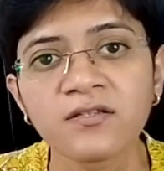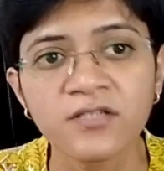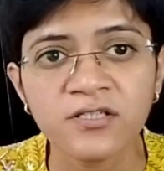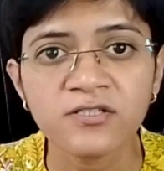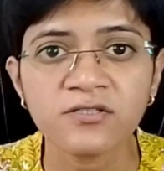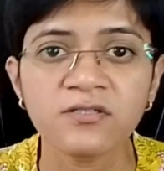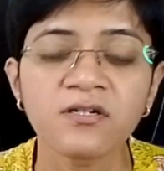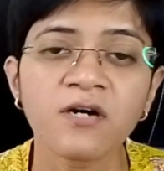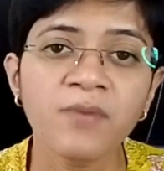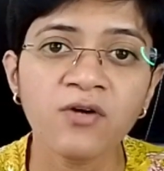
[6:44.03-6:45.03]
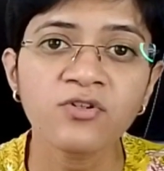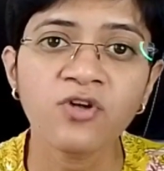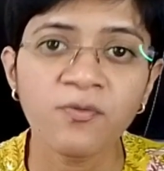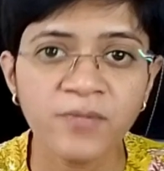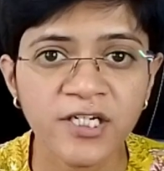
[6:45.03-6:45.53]
This is about
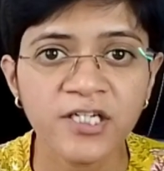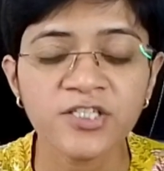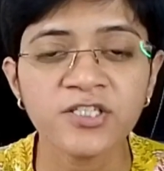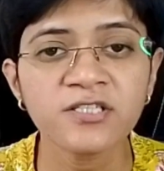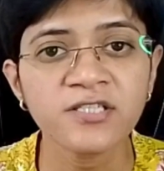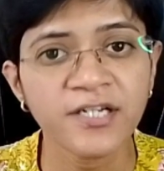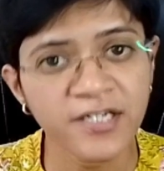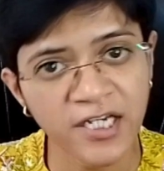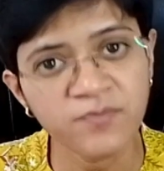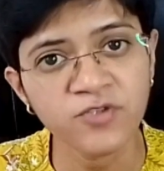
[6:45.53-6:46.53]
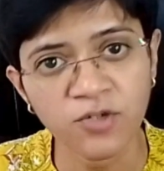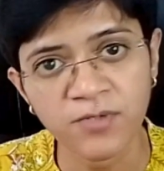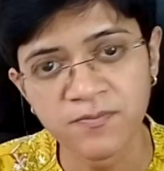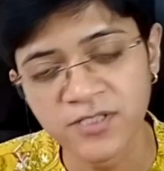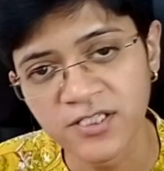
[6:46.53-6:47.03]
complications and types of
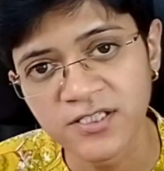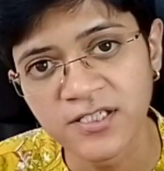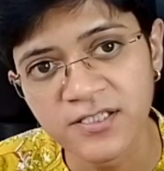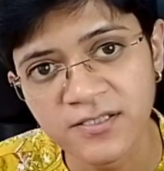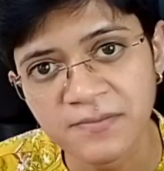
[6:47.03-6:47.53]
abscesses.